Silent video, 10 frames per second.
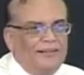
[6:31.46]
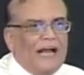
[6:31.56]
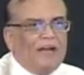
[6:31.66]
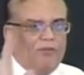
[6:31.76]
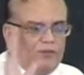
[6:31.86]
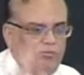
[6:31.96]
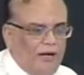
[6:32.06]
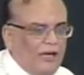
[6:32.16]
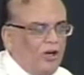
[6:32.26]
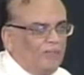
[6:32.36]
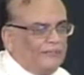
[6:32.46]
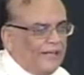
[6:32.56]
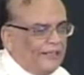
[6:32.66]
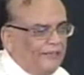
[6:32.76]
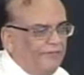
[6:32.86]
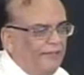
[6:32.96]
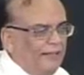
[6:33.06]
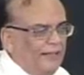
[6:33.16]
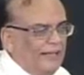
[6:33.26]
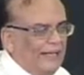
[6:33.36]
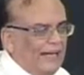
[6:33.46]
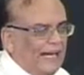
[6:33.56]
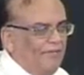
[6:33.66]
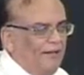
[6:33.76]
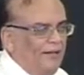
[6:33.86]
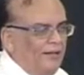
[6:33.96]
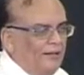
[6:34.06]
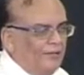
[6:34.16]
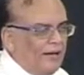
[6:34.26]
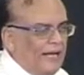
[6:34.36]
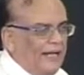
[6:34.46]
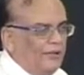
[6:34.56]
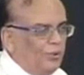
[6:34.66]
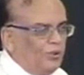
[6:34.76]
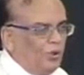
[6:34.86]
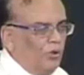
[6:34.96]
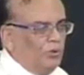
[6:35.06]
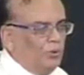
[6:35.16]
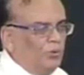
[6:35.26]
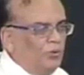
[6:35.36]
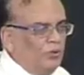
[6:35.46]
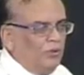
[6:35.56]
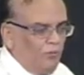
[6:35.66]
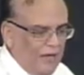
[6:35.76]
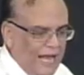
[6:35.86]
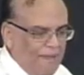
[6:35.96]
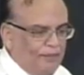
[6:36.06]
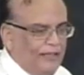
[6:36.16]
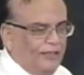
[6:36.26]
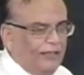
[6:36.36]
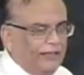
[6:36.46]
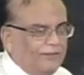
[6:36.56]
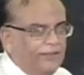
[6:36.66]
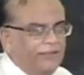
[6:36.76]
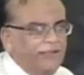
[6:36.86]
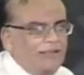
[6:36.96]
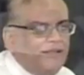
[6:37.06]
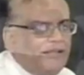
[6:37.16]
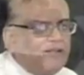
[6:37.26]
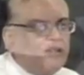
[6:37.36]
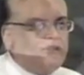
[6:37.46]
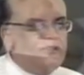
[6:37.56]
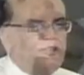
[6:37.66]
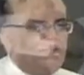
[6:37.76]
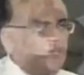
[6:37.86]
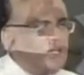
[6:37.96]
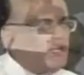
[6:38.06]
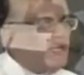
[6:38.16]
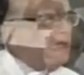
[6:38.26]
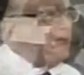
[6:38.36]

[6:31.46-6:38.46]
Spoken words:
That was one objective, and I will try to show you what happened in this. This is the situation